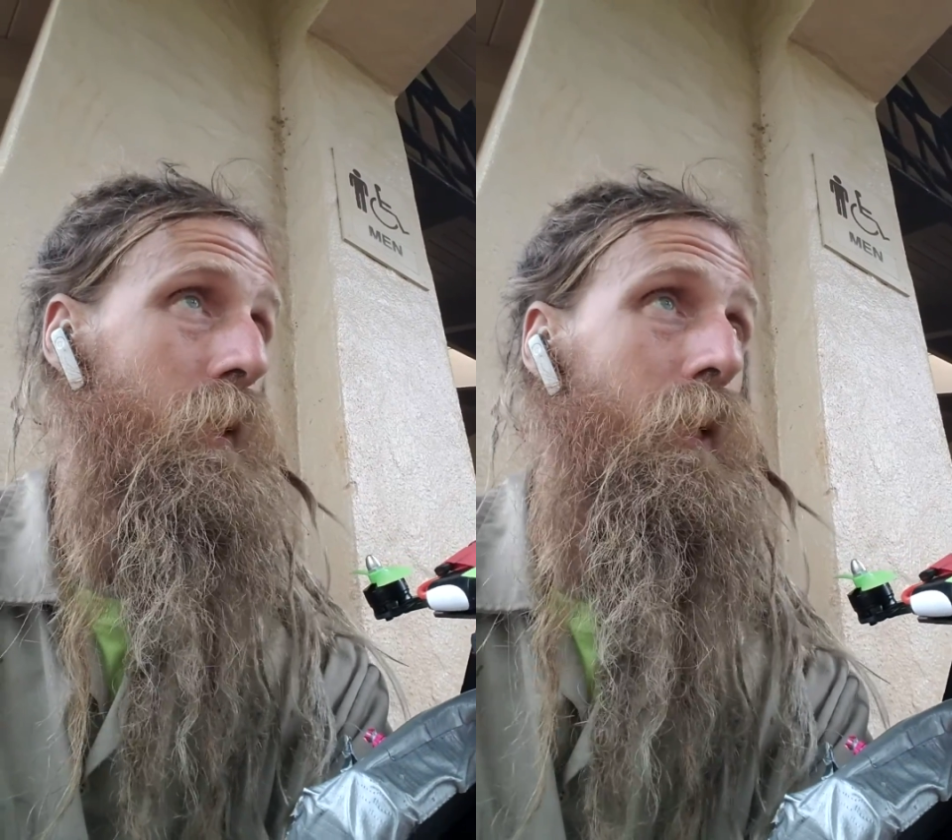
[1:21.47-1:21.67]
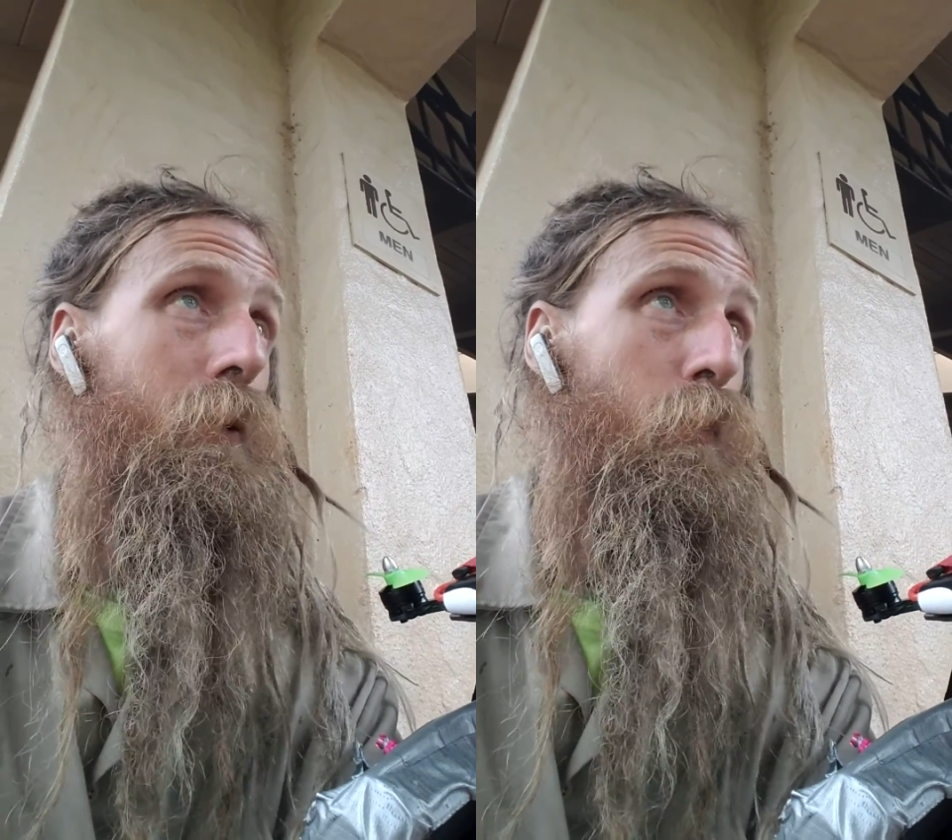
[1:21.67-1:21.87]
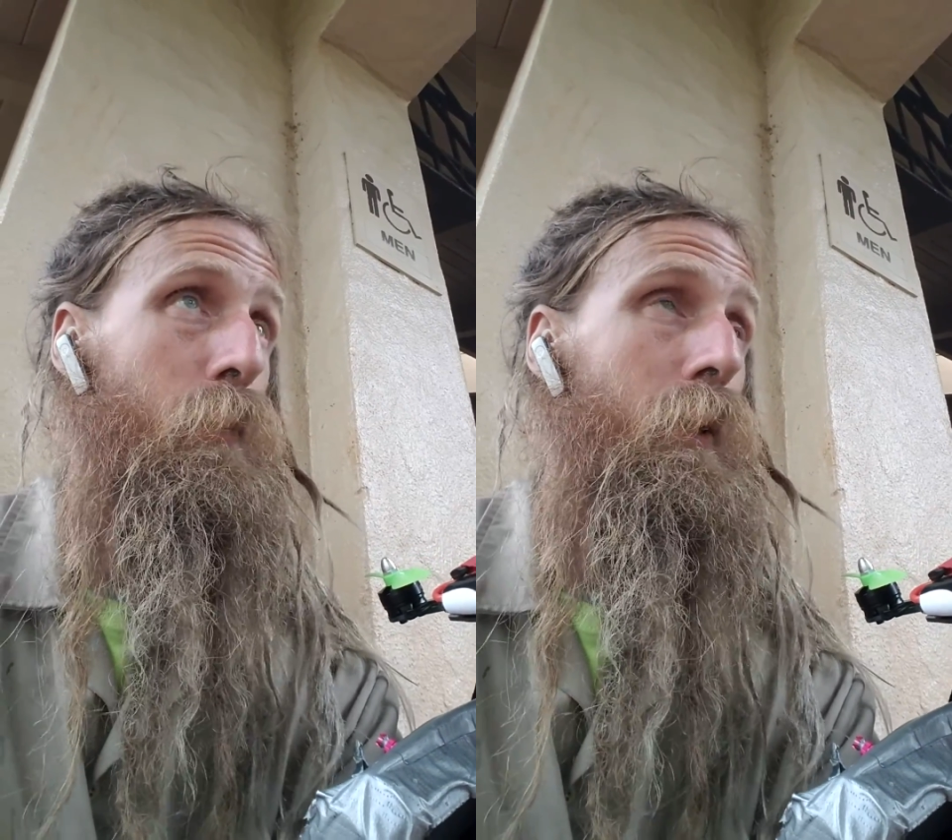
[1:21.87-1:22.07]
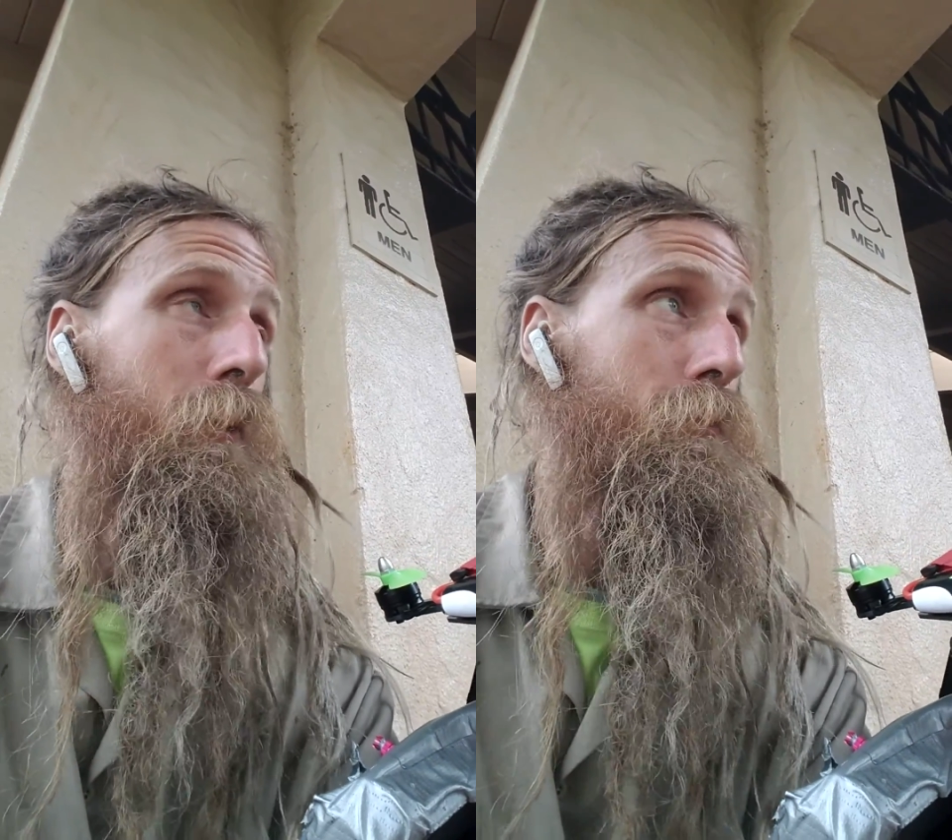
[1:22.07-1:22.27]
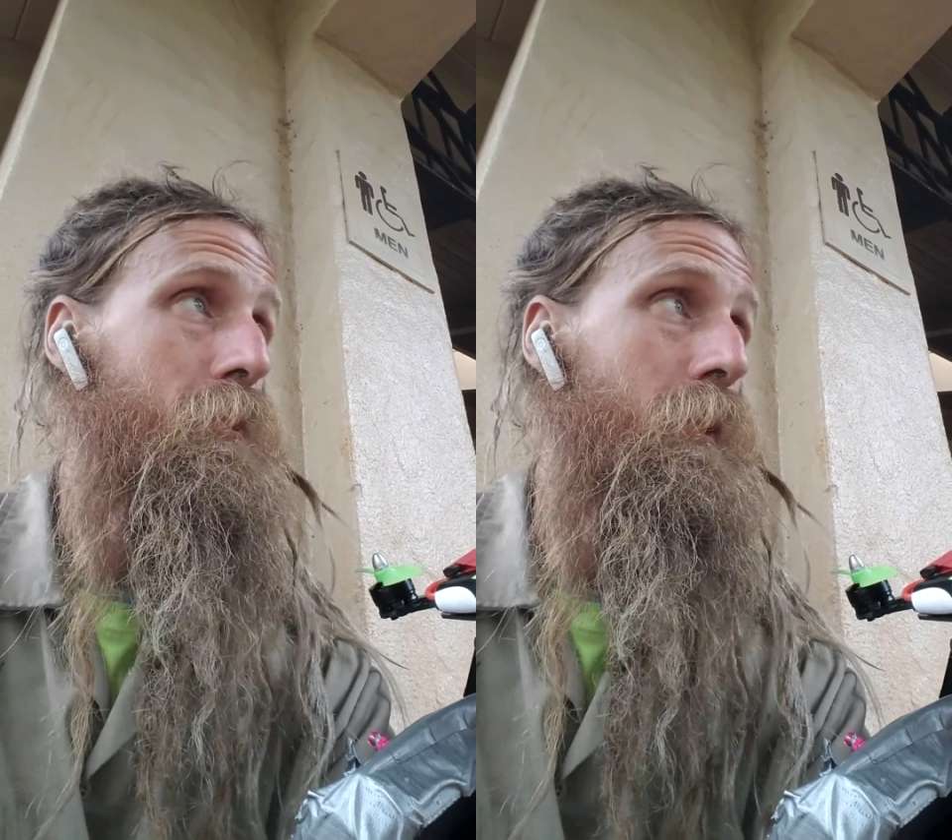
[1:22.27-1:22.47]
8
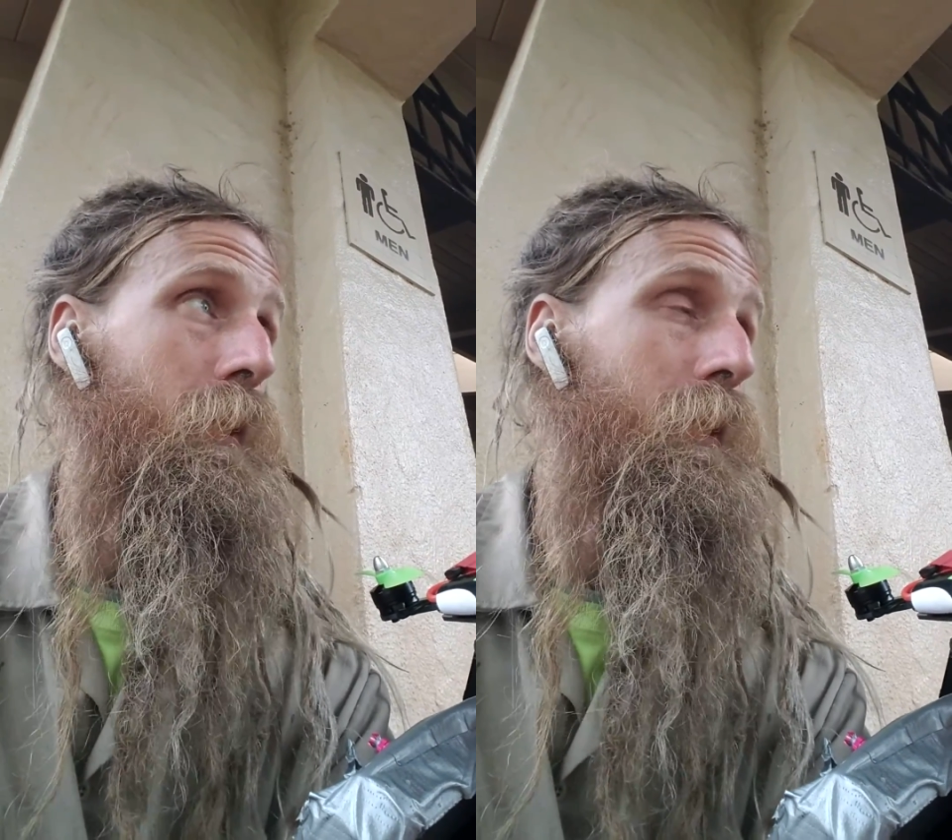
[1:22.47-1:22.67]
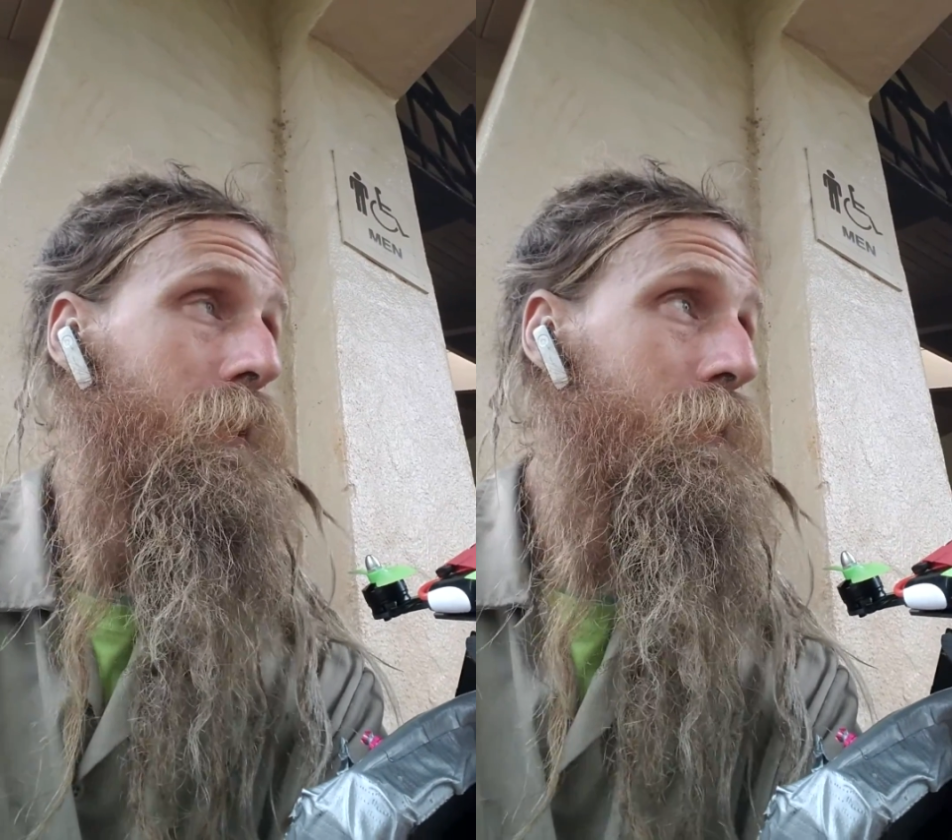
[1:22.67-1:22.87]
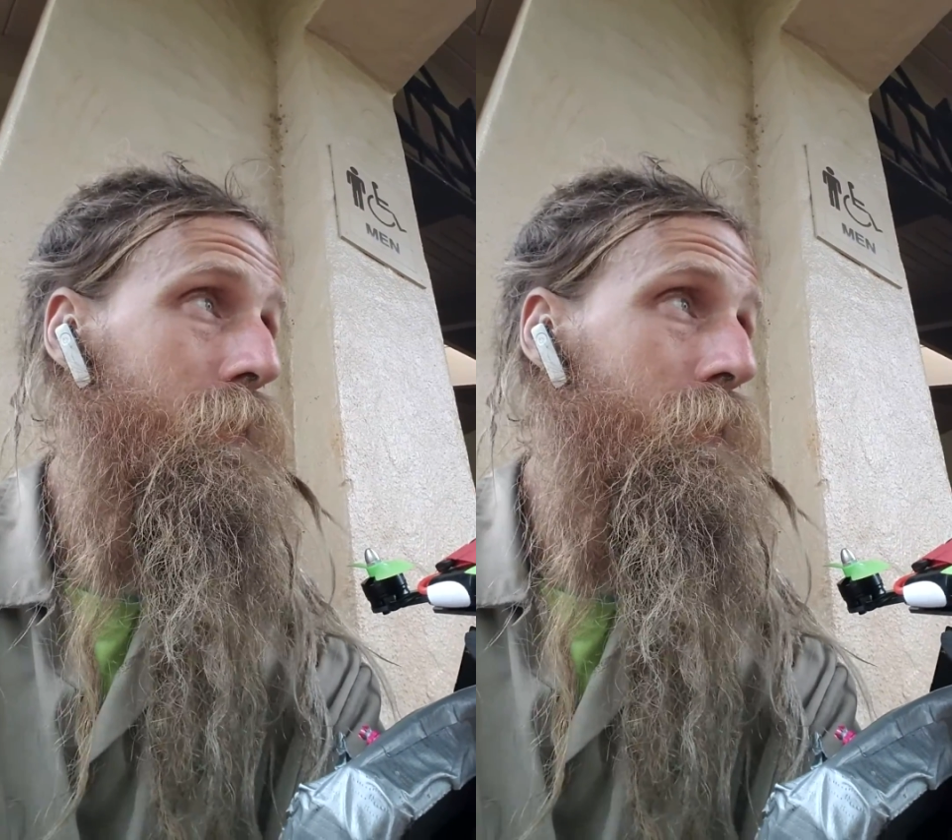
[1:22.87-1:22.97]
propellers today,